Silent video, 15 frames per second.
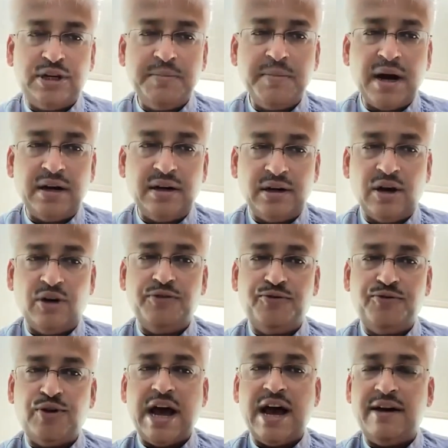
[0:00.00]
the demand. Now,
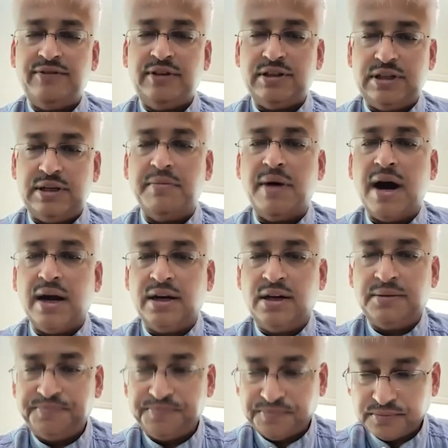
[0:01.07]
if you have this demand
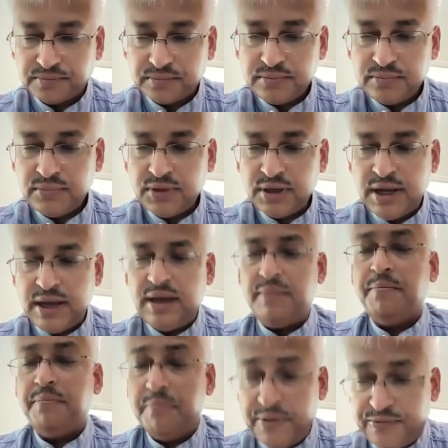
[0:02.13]

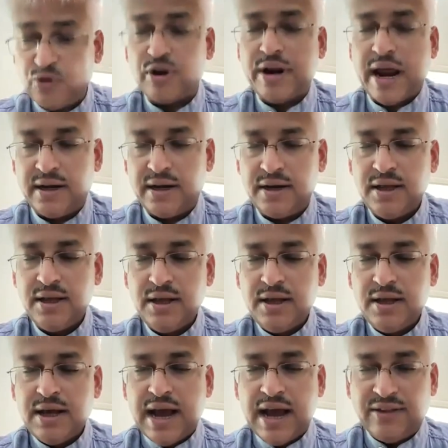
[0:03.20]
and beforehand,
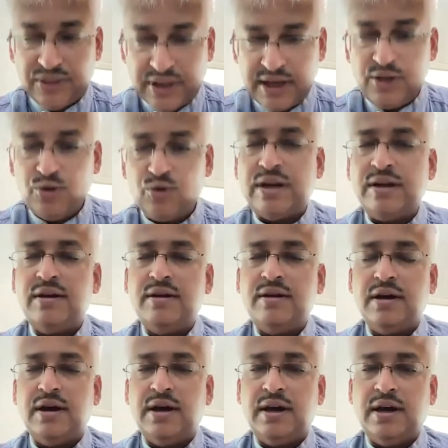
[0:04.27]
and then you can
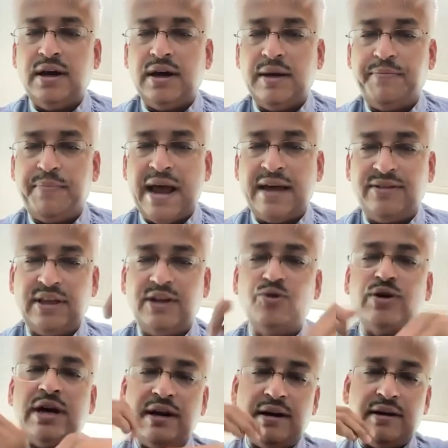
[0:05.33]
plan, then
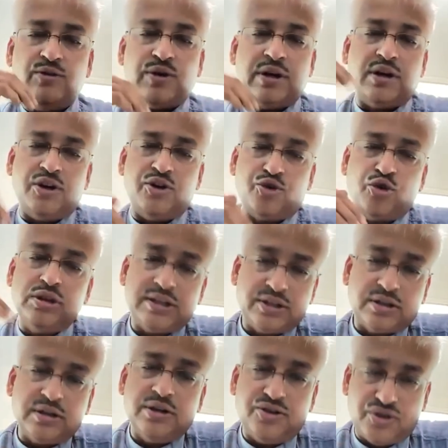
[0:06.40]
you can control the
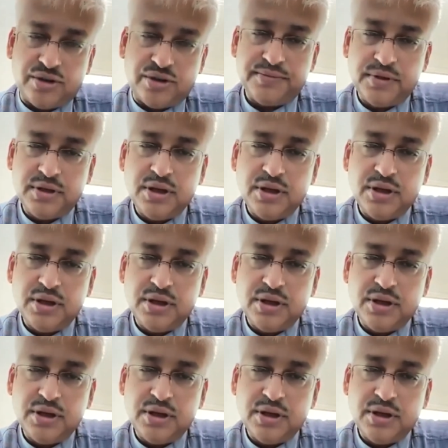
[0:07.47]
surge.